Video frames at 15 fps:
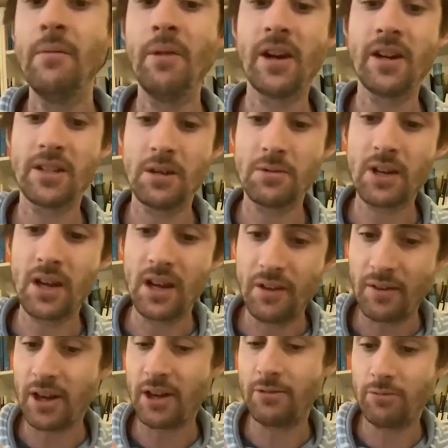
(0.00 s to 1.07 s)
because it was kind
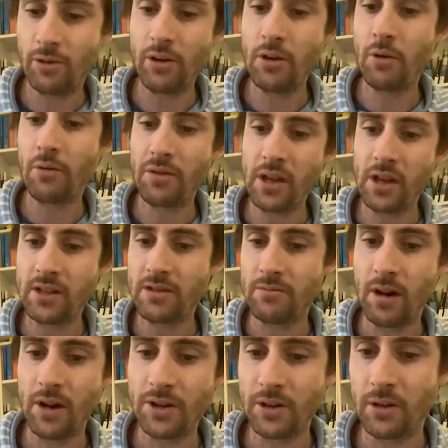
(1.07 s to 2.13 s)
of like a royal thing to
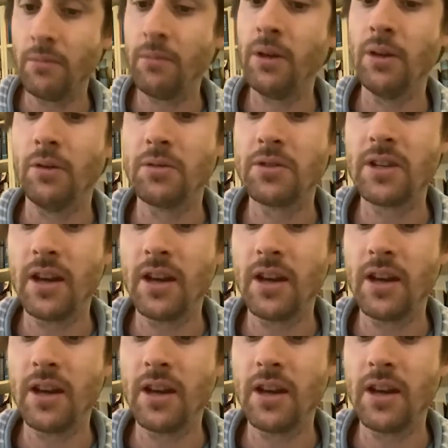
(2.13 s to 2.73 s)
ride on a mule.